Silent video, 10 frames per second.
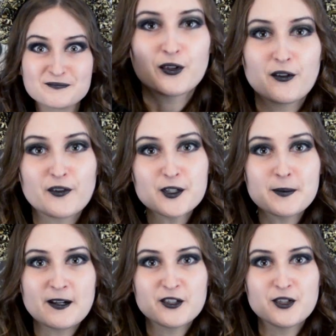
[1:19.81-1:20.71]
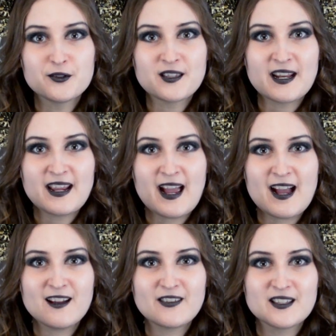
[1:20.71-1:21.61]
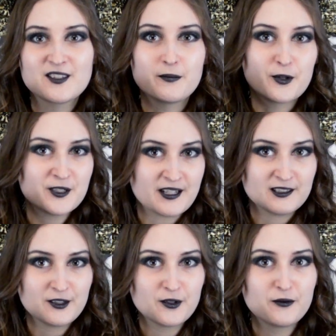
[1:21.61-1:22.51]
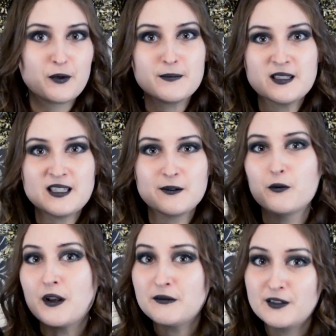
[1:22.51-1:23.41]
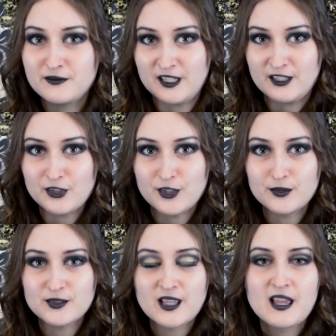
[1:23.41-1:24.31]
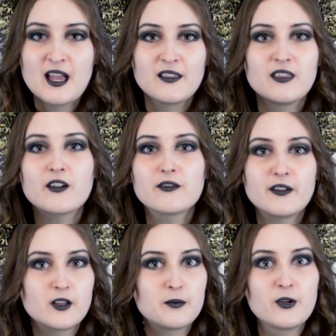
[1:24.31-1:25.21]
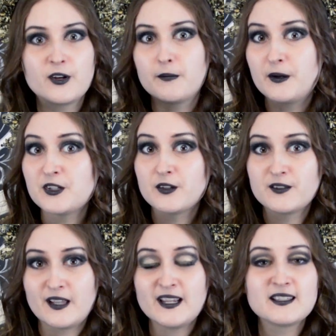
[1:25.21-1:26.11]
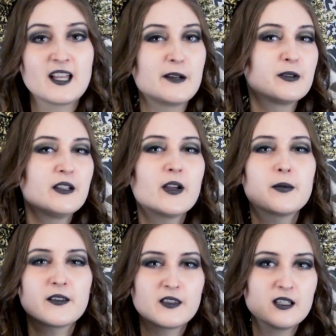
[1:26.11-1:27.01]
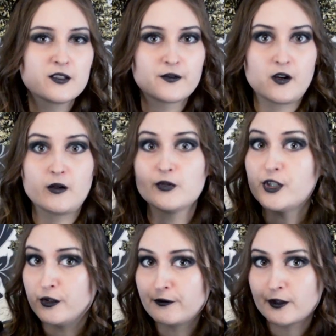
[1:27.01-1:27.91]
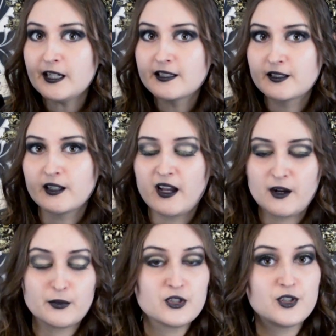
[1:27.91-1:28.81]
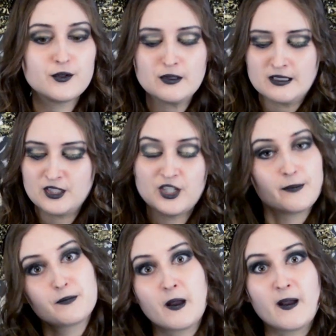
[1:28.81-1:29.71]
So the first pair of shoes that I have is the Bordello Whimsey 115 shoes. They're available on a bunch of sites. I believe I bought these from Shoe Freaks, which do ship